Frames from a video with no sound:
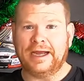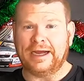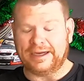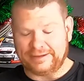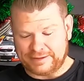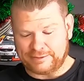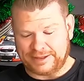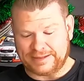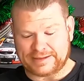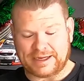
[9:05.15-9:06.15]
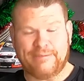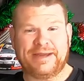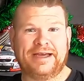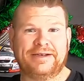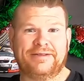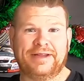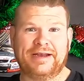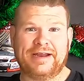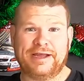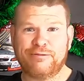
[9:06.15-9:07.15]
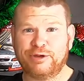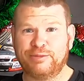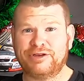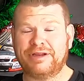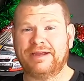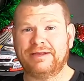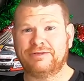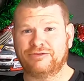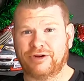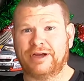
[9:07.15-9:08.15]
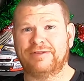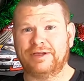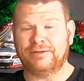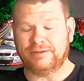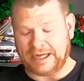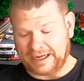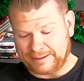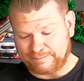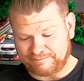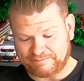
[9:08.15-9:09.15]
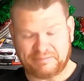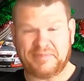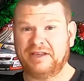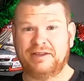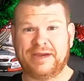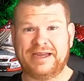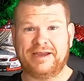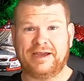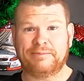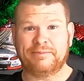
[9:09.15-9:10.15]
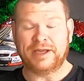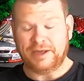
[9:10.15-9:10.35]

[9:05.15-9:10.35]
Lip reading: This week it's come out that he will be driving in the main game.